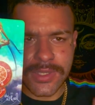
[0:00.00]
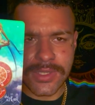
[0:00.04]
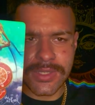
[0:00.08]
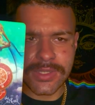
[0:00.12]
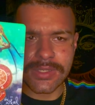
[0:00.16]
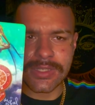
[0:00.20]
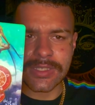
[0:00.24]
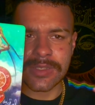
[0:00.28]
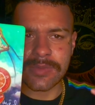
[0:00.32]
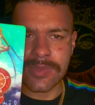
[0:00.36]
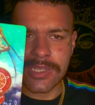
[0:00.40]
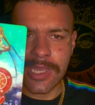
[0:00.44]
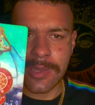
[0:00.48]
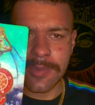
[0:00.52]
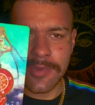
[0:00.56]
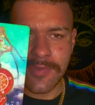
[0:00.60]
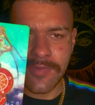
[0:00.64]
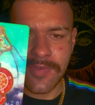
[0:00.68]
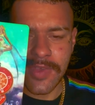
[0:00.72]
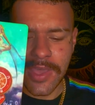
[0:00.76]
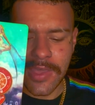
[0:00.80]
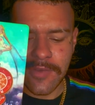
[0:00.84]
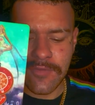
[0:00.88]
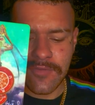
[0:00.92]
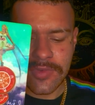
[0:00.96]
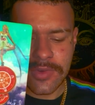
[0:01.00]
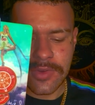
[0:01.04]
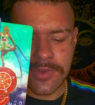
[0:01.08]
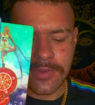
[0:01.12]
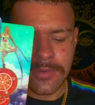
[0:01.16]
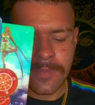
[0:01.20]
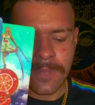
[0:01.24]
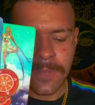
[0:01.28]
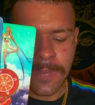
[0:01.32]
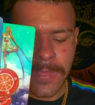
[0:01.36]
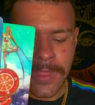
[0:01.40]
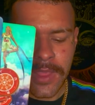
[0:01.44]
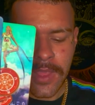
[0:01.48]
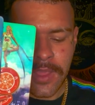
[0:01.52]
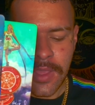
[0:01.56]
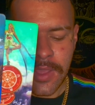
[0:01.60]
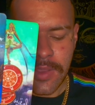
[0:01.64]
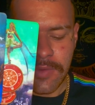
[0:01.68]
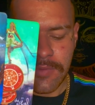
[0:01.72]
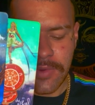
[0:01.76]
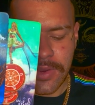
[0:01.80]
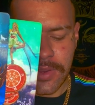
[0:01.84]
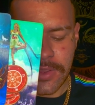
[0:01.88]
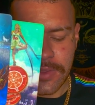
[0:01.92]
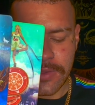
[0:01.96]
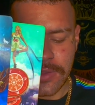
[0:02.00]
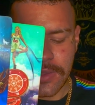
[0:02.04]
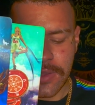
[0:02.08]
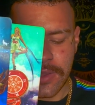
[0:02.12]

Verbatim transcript: in some type of avenue, right,